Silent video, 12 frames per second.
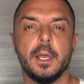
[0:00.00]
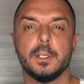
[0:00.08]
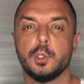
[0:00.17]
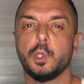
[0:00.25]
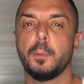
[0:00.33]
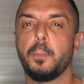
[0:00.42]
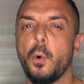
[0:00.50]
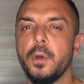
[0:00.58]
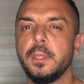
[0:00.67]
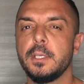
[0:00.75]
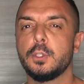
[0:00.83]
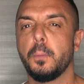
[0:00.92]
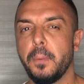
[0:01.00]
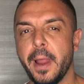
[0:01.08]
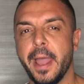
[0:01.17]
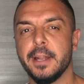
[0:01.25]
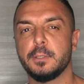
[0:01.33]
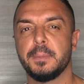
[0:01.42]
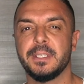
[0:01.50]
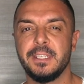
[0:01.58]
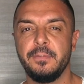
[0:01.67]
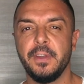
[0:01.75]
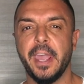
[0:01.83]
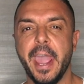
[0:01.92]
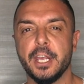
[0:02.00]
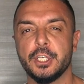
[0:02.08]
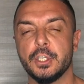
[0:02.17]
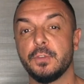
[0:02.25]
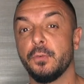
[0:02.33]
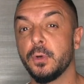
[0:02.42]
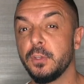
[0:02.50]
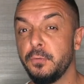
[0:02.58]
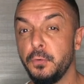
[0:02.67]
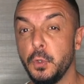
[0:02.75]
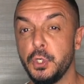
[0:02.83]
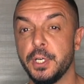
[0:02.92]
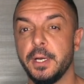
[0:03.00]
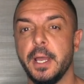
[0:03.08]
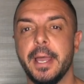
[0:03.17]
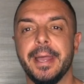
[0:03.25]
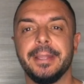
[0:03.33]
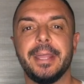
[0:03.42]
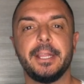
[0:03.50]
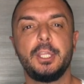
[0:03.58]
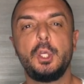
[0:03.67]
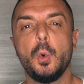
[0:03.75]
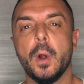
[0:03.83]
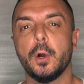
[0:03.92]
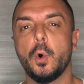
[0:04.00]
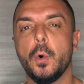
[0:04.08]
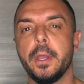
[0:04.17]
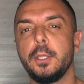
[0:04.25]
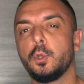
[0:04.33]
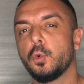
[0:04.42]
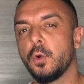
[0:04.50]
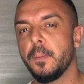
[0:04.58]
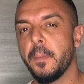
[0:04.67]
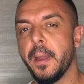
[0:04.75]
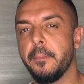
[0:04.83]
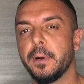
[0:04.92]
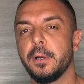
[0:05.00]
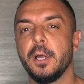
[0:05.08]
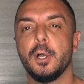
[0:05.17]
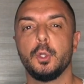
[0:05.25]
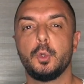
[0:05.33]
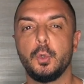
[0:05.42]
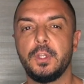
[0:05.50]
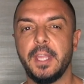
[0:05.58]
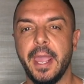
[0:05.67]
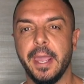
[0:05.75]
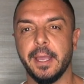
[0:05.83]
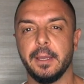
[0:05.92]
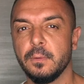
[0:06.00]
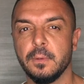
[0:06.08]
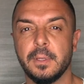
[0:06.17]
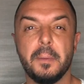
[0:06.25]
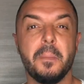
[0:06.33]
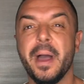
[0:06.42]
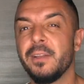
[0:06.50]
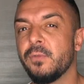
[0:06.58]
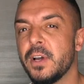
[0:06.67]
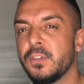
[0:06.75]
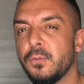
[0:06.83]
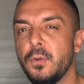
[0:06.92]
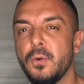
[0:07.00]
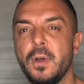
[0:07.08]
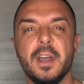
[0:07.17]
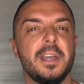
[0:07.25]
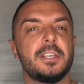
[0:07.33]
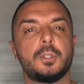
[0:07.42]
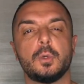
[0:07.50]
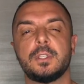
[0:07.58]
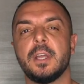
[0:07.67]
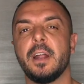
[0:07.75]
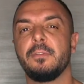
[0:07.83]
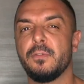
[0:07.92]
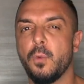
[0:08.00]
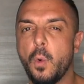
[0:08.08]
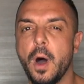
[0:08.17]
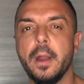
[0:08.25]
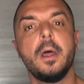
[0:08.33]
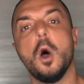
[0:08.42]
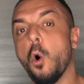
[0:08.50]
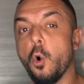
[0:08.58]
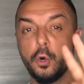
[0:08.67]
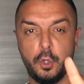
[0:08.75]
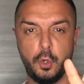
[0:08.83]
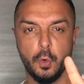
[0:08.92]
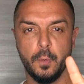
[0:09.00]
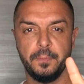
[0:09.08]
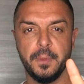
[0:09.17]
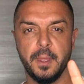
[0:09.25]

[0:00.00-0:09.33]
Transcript: So the point is to plan specific actions for the future that you are going to remember to take. Then my advice for you is to start with one or two.